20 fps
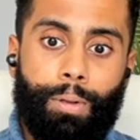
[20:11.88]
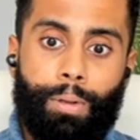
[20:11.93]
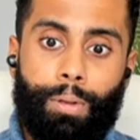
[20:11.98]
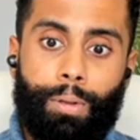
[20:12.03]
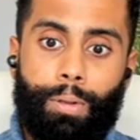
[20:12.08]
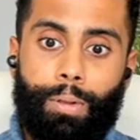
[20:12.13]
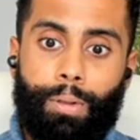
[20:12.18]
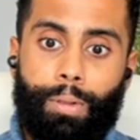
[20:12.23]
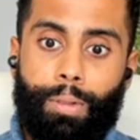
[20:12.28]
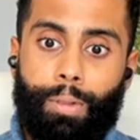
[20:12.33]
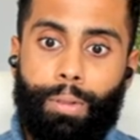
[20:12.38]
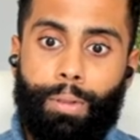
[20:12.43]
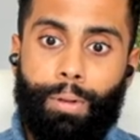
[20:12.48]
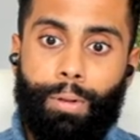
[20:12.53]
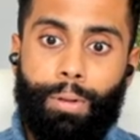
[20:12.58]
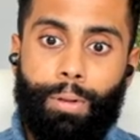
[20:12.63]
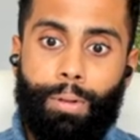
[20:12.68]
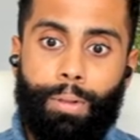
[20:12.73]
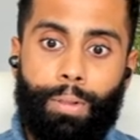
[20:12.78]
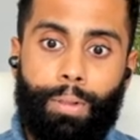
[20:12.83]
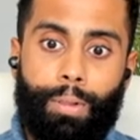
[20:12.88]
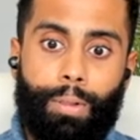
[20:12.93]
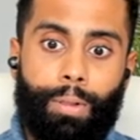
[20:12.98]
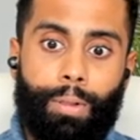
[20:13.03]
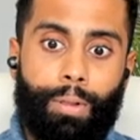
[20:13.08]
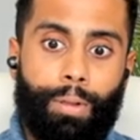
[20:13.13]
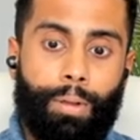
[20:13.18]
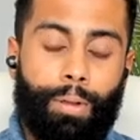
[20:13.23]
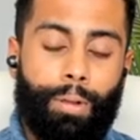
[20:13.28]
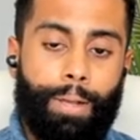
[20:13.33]

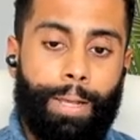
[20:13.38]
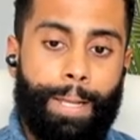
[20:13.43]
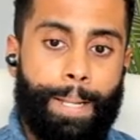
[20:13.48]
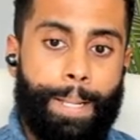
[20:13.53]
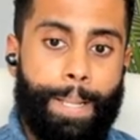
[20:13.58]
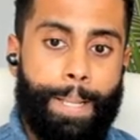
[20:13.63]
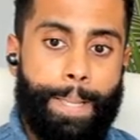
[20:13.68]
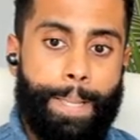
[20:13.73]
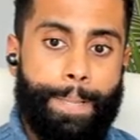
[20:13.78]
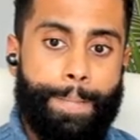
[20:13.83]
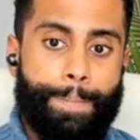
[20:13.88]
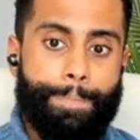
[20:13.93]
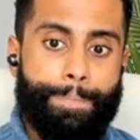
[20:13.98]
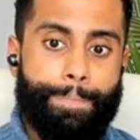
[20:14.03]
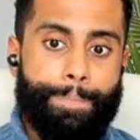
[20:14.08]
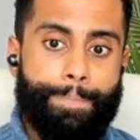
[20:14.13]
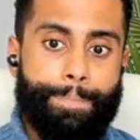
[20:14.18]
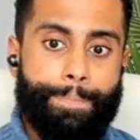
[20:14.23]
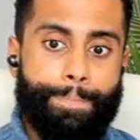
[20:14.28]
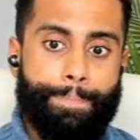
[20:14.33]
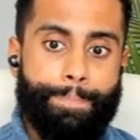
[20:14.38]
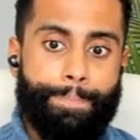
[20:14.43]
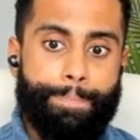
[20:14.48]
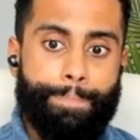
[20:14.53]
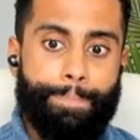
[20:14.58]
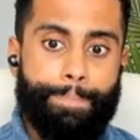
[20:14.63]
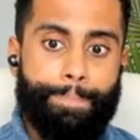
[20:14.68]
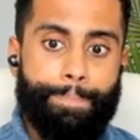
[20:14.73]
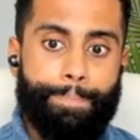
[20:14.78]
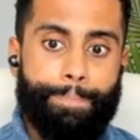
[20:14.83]

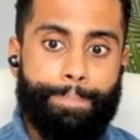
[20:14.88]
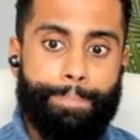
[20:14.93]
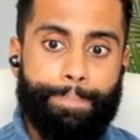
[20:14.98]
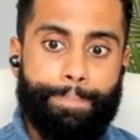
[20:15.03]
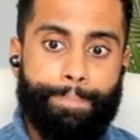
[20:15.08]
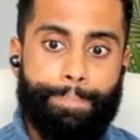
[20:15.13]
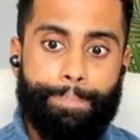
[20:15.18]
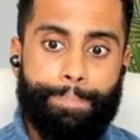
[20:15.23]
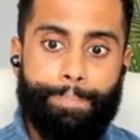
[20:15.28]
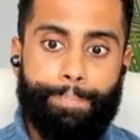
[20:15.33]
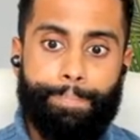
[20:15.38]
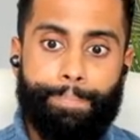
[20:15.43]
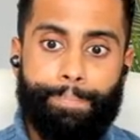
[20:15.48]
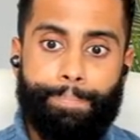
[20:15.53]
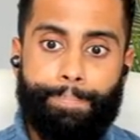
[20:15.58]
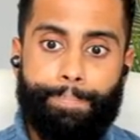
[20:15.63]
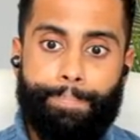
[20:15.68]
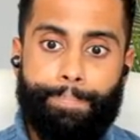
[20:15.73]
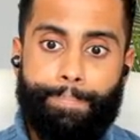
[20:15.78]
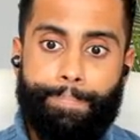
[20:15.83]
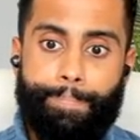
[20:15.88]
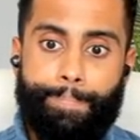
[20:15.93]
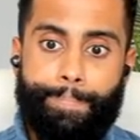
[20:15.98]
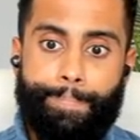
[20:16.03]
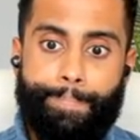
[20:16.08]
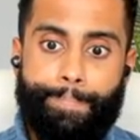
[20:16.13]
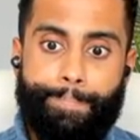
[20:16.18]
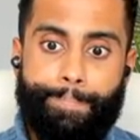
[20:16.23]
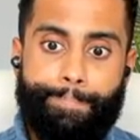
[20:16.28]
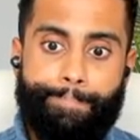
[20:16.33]

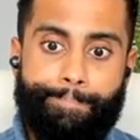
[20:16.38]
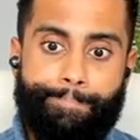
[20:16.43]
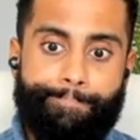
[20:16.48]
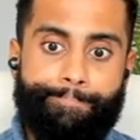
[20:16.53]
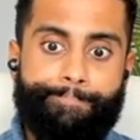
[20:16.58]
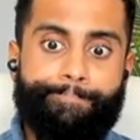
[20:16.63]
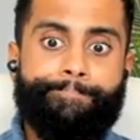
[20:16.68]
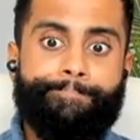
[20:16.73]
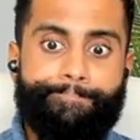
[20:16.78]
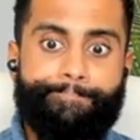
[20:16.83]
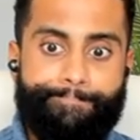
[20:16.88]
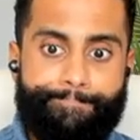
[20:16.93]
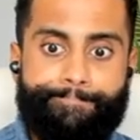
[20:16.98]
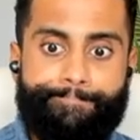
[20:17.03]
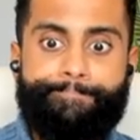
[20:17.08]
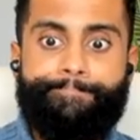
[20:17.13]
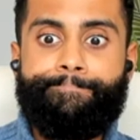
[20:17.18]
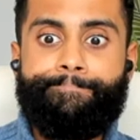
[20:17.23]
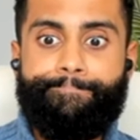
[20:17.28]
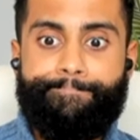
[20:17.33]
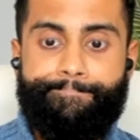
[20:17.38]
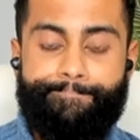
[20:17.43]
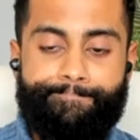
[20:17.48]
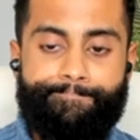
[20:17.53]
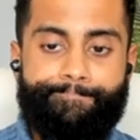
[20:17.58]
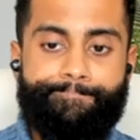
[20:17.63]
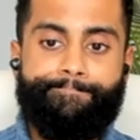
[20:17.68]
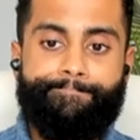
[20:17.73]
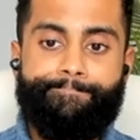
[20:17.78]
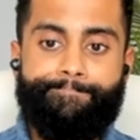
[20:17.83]

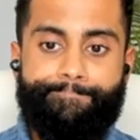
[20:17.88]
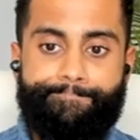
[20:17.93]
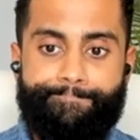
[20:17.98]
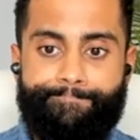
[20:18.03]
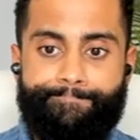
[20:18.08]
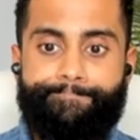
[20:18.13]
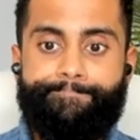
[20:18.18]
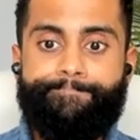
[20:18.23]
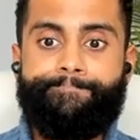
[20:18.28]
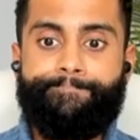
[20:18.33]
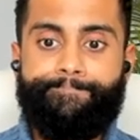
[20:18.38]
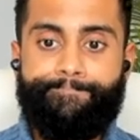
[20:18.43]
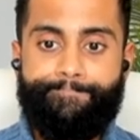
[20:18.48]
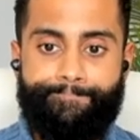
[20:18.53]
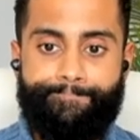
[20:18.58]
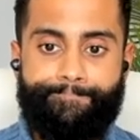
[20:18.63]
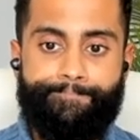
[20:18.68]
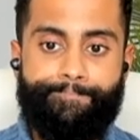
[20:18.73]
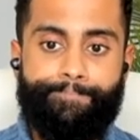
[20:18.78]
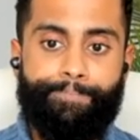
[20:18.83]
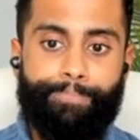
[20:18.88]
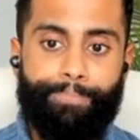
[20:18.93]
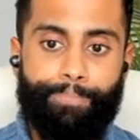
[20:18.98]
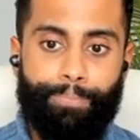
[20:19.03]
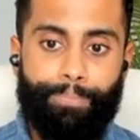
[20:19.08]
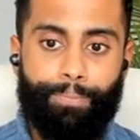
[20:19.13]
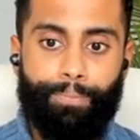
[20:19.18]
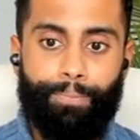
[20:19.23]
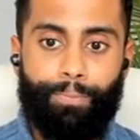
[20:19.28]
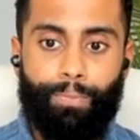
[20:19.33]

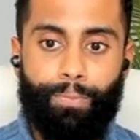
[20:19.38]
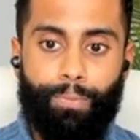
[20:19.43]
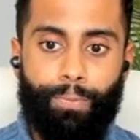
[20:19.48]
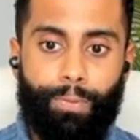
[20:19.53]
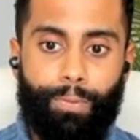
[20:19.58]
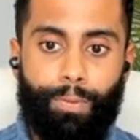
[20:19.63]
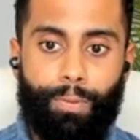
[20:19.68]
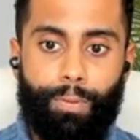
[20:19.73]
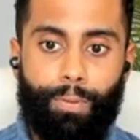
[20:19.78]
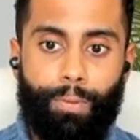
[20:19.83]
(not speaking)